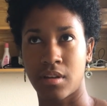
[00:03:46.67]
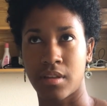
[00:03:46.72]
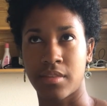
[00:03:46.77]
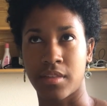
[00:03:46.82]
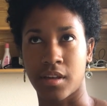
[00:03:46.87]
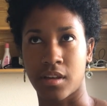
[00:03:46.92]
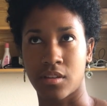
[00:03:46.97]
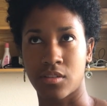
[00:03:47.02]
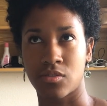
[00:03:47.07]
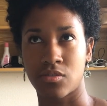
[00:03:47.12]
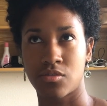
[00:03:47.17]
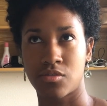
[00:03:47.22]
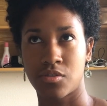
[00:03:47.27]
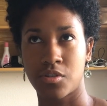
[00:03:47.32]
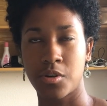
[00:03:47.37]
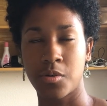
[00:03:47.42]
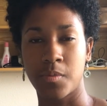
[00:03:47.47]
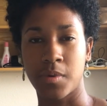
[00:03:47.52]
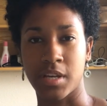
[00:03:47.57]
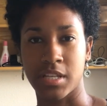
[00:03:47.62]
think
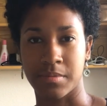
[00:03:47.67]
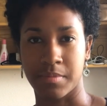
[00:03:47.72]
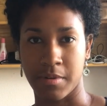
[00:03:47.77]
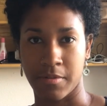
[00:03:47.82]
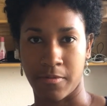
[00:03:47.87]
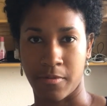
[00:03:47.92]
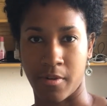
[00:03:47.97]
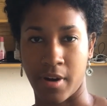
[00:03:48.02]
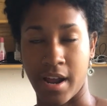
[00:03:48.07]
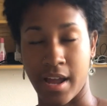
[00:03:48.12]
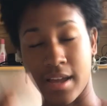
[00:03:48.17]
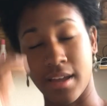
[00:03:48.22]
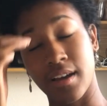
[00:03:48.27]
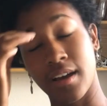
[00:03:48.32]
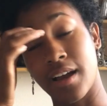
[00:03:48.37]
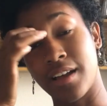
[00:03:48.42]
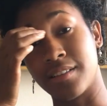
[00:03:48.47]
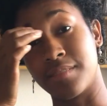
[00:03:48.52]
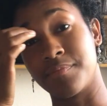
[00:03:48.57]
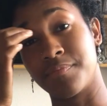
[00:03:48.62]
2 weeks before I
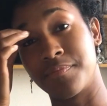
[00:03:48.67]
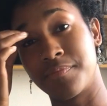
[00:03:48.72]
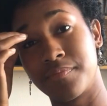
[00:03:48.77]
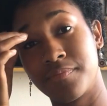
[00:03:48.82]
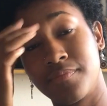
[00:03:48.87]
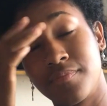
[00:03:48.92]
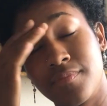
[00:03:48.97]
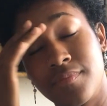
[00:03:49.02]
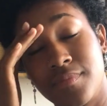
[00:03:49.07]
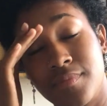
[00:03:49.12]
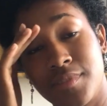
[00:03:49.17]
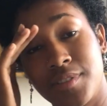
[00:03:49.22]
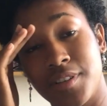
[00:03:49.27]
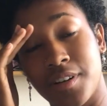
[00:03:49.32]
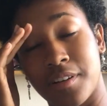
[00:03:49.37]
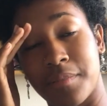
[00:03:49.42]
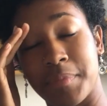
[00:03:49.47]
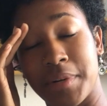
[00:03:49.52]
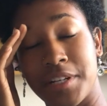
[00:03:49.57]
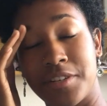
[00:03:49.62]

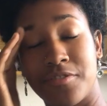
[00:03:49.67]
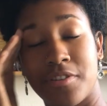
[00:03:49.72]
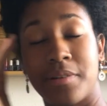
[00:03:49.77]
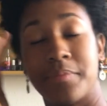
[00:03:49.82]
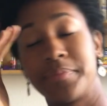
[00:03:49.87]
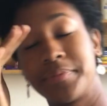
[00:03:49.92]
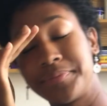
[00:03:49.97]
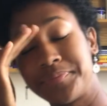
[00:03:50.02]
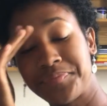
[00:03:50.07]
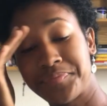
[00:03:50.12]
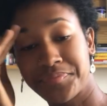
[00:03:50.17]
took my trip.